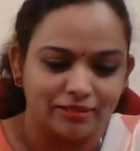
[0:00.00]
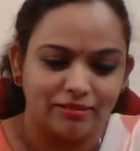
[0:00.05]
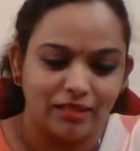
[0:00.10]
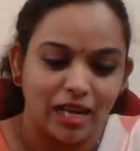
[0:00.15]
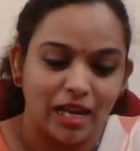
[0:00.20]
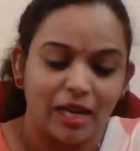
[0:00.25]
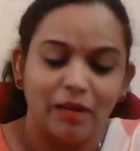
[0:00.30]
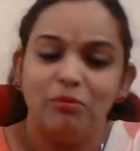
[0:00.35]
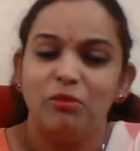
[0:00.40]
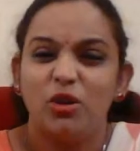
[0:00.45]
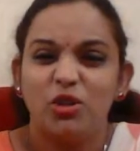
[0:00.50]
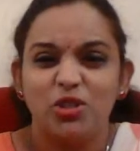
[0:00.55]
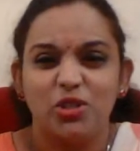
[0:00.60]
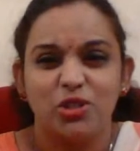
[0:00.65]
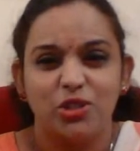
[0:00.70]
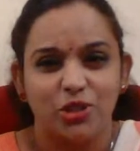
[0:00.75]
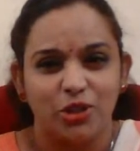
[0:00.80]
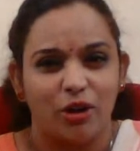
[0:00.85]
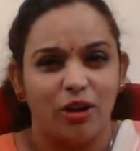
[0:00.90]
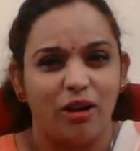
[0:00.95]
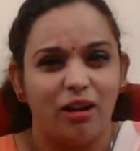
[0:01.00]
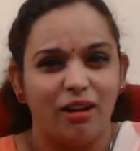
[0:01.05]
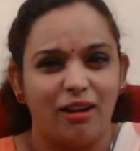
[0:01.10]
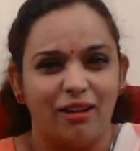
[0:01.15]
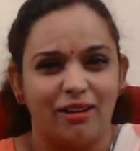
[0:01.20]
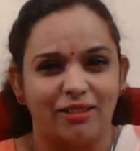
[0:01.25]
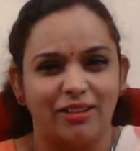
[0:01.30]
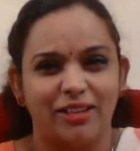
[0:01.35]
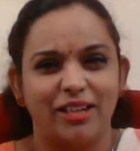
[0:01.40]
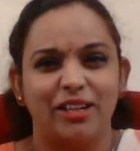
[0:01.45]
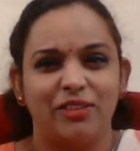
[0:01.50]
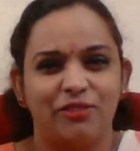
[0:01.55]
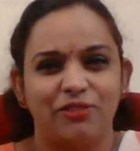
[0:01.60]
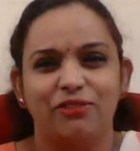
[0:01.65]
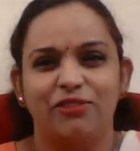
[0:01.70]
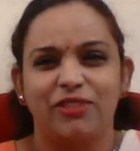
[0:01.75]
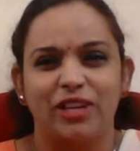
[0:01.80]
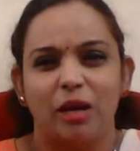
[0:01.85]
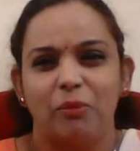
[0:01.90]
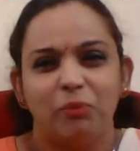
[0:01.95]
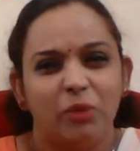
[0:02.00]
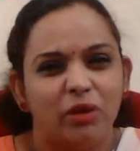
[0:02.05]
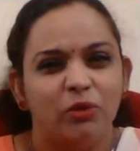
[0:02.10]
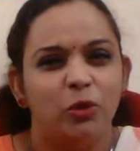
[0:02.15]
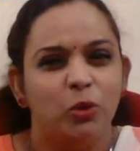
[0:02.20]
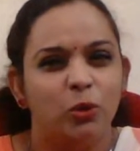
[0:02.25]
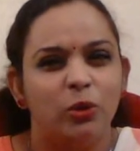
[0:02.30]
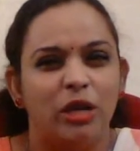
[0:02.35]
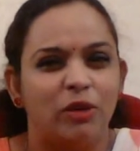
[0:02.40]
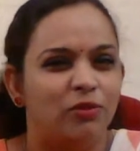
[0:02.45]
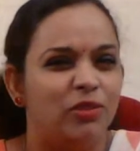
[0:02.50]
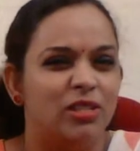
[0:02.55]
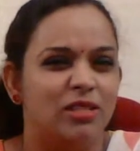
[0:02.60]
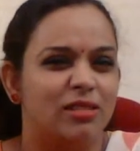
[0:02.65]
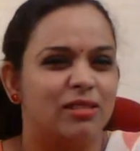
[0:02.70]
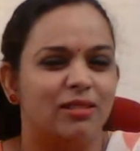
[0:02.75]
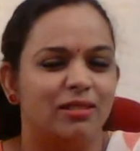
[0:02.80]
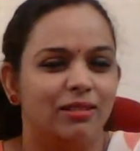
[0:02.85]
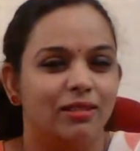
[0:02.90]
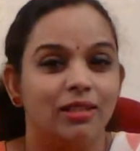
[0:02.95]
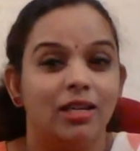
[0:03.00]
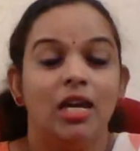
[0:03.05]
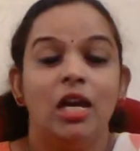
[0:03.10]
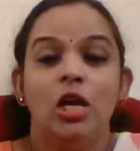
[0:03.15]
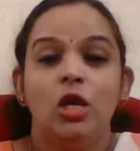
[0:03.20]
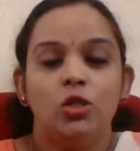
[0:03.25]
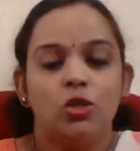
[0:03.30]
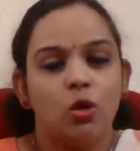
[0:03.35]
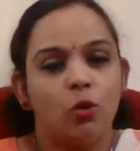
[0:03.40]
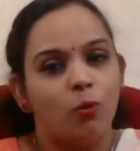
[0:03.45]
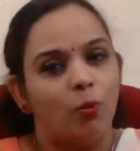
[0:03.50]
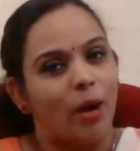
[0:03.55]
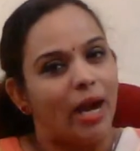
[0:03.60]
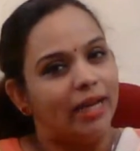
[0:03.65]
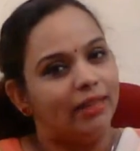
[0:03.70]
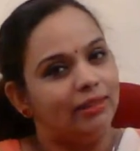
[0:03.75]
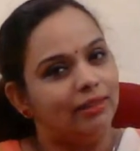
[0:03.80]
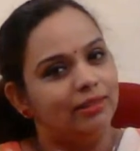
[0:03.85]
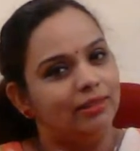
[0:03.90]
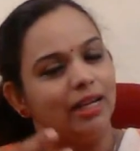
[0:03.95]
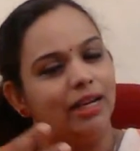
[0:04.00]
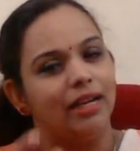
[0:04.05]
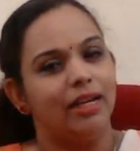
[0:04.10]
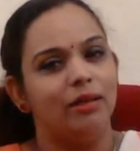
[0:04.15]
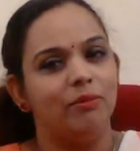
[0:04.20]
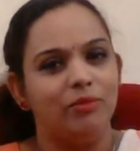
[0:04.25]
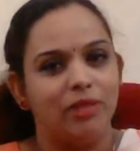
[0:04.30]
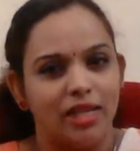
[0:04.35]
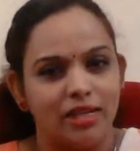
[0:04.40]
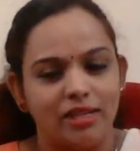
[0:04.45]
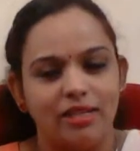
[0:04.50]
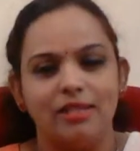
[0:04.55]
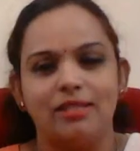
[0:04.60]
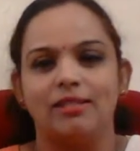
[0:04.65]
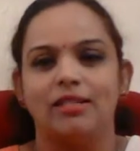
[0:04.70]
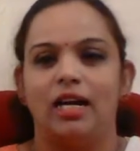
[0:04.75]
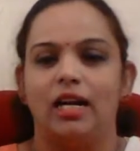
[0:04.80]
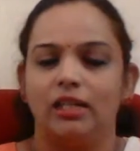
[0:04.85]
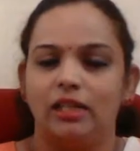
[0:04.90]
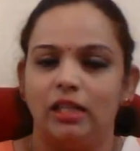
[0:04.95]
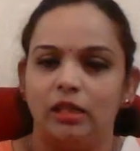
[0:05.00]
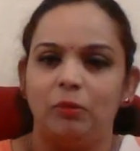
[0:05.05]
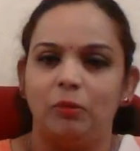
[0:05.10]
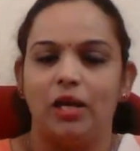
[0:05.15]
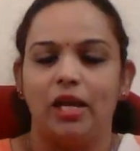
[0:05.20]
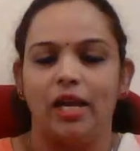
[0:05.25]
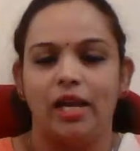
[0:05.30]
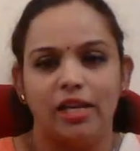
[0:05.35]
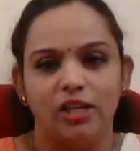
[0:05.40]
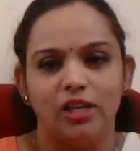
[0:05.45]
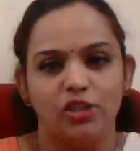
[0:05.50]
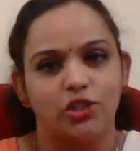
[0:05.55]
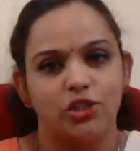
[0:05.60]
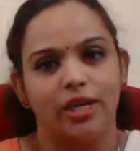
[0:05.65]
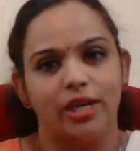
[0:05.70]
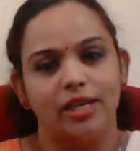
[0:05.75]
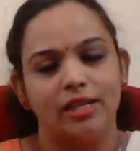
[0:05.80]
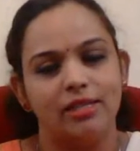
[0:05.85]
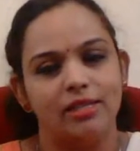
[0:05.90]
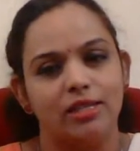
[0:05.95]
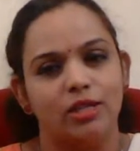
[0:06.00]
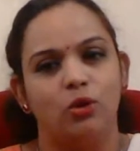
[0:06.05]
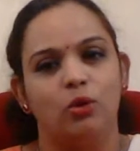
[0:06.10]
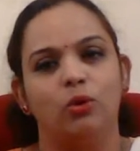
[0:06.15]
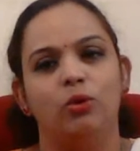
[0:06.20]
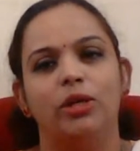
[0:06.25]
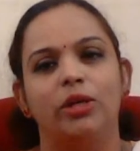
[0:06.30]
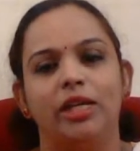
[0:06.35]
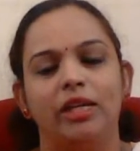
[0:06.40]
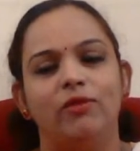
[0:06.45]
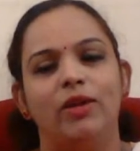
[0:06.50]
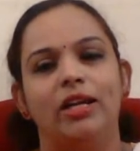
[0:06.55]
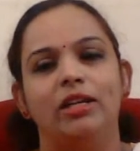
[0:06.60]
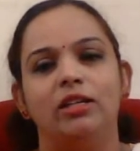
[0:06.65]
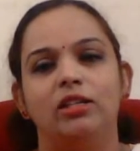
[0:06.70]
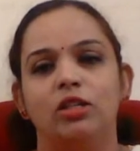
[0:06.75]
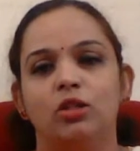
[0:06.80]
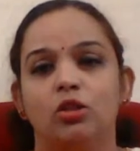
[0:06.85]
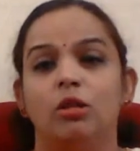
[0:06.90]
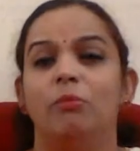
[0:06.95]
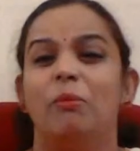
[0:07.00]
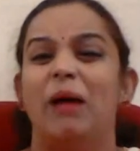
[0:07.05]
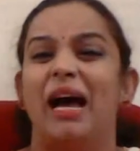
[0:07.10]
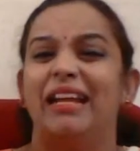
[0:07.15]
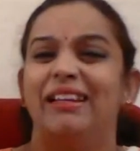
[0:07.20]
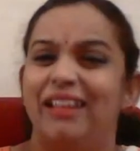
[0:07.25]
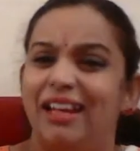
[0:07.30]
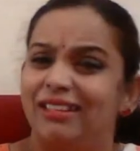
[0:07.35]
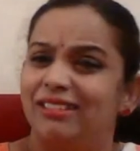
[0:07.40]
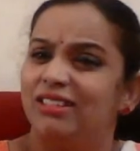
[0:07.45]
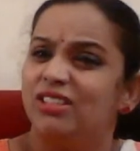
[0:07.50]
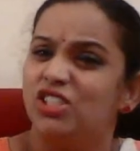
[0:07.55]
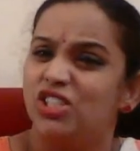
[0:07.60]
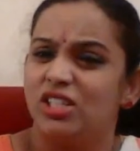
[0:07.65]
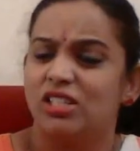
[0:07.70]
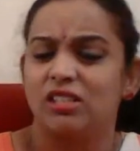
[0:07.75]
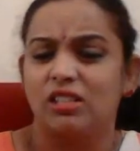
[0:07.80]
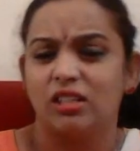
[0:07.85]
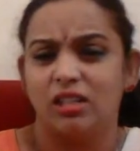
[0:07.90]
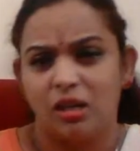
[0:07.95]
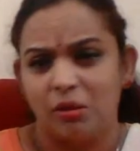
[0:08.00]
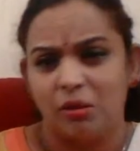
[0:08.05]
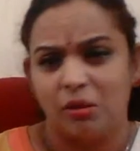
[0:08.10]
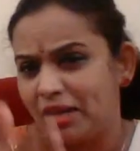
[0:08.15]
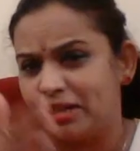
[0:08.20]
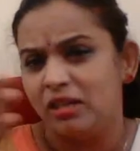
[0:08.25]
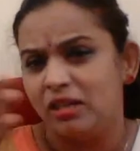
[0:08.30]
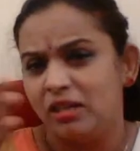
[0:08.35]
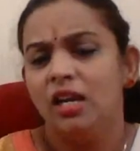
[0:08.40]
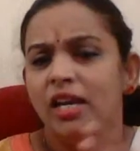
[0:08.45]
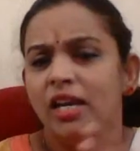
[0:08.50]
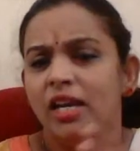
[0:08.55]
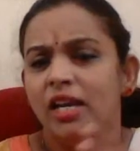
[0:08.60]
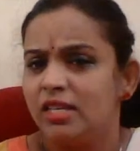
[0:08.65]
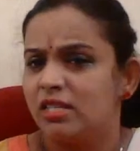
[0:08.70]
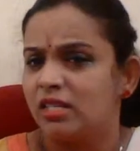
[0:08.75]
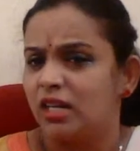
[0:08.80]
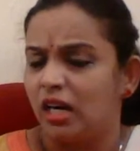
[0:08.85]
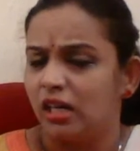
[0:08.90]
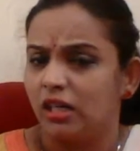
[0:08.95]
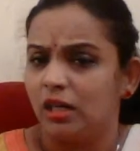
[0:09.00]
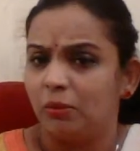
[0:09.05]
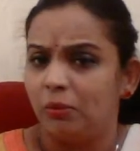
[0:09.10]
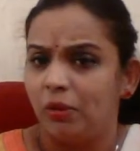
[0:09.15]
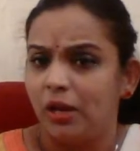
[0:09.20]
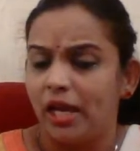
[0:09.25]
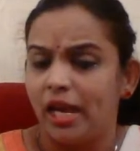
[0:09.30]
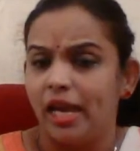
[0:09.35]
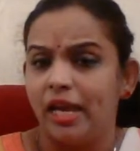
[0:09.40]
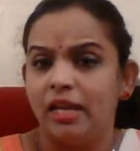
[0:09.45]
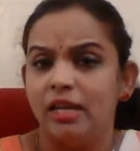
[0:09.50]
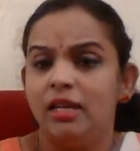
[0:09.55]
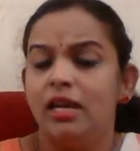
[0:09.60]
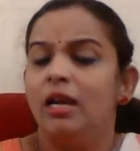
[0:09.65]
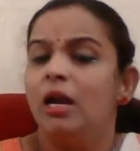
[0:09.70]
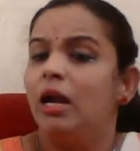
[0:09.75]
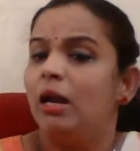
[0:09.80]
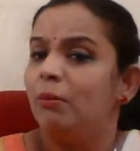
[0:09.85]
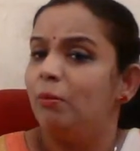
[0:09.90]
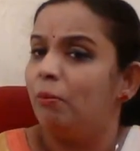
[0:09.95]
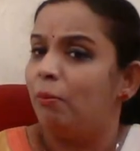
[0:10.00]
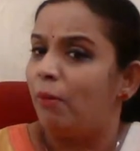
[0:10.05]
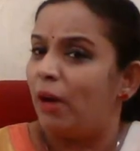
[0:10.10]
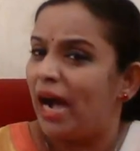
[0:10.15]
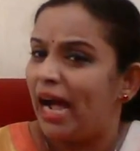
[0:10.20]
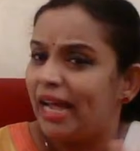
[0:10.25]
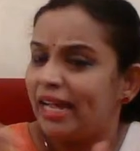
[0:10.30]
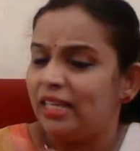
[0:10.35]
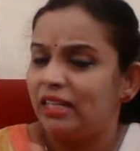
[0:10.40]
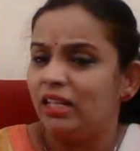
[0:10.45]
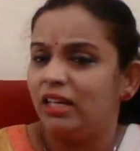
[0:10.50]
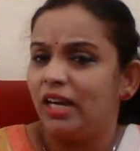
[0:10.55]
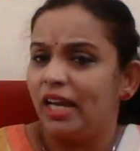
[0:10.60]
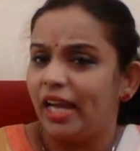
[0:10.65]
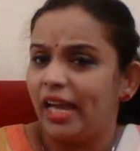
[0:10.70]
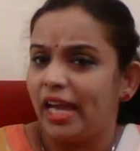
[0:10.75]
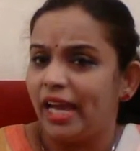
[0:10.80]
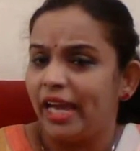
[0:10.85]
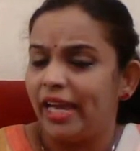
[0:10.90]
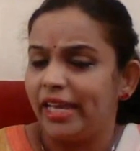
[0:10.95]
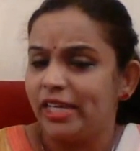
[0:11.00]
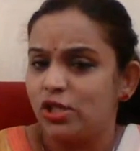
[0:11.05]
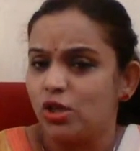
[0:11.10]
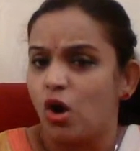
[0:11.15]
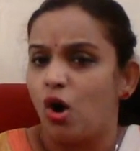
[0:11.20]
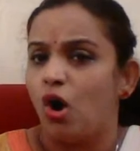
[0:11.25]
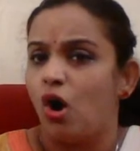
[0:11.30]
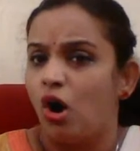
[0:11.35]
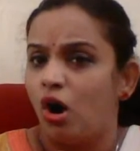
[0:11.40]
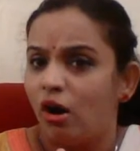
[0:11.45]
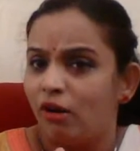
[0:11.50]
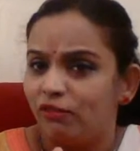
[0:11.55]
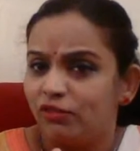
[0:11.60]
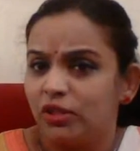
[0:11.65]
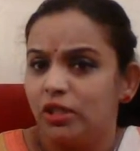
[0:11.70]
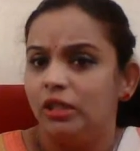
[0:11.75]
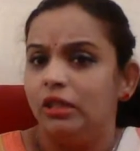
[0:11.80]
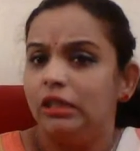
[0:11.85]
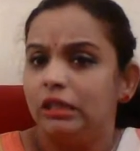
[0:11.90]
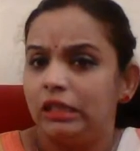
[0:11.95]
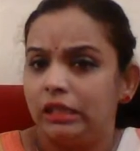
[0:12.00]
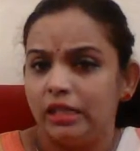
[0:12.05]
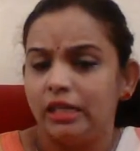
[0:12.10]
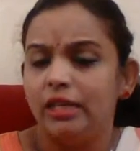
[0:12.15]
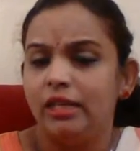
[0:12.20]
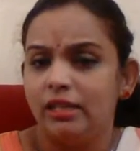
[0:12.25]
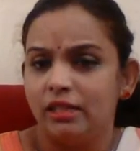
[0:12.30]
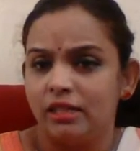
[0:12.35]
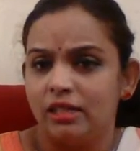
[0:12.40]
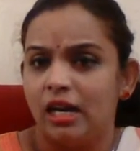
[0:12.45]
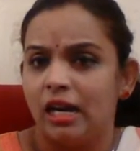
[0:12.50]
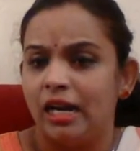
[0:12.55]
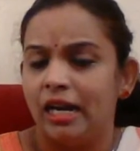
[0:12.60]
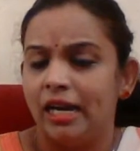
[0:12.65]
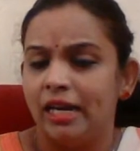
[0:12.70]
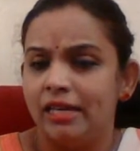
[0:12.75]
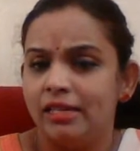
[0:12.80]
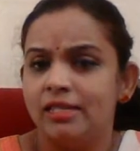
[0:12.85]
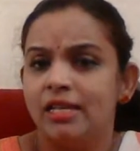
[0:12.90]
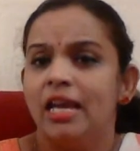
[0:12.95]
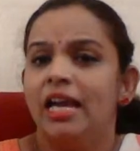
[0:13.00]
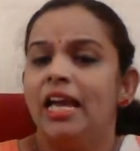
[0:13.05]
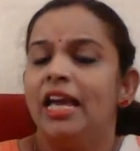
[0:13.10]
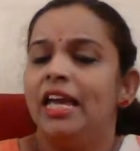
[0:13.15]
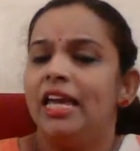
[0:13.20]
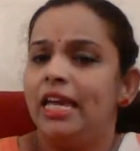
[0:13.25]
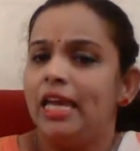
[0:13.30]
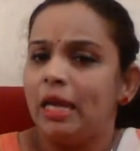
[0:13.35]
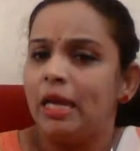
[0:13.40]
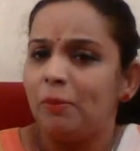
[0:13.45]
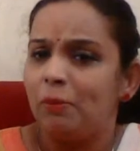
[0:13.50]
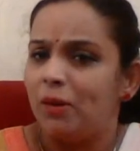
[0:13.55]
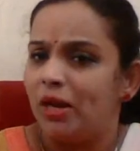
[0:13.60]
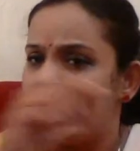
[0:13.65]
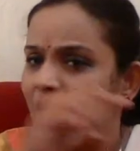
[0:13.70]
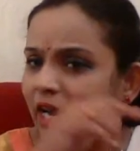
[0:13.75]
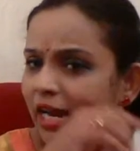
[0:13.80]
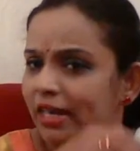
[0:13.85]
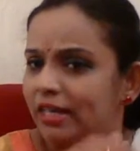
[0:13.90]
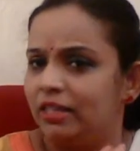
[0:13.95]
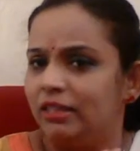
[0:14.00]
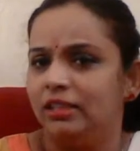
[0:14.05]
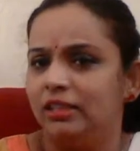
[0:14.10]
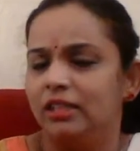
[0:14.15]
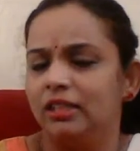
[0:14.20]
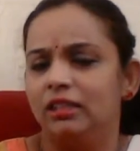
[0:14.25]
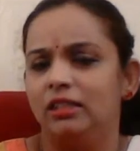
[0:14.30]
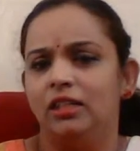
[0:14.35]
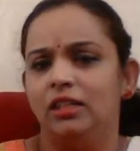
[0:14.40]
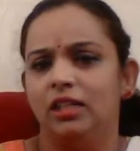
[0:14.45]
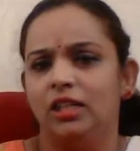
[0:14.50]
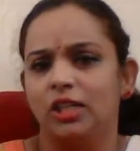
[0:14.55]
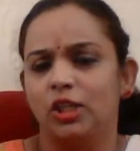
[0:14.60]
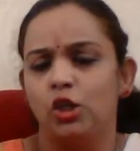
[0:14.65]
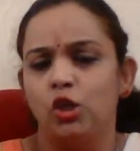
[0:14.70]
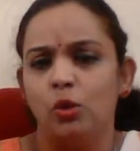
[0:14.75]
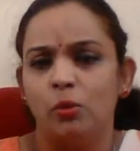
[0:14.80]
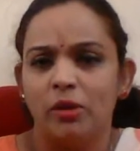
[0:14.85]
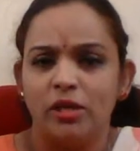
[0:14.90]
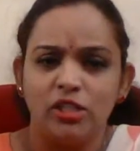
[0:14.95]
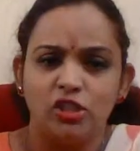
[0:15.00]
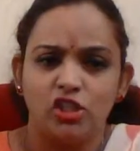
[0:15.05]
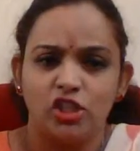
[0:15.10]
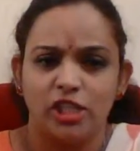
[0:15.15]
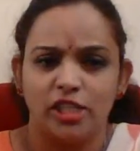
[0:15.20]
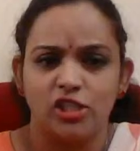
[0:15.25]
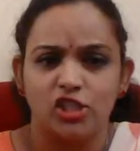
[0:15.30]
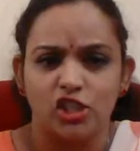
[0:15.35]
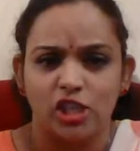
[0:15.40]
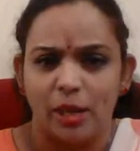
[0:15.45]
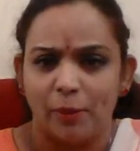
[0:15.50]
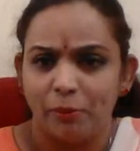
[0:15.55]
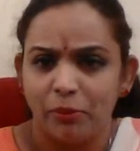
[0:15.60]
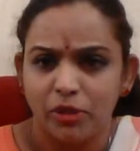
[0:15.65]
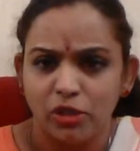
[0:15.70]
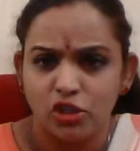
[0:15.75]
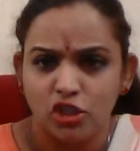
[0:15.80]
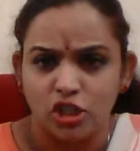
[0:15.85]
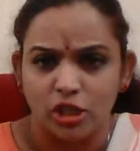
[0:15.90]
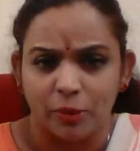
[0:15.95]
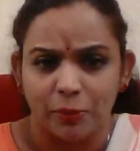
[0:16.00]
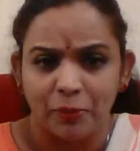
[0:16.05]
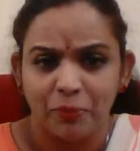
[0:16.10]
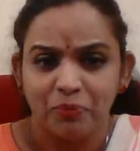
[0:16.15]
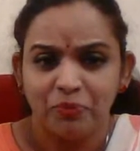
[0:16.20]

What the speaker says: I'm not sure if Kappa would have listened. So by the time then he started playing chess, you know, he went into the Manhattan Chess Club and he started playing. By the age of 13, guys, he played in the Cuban Chess Championship.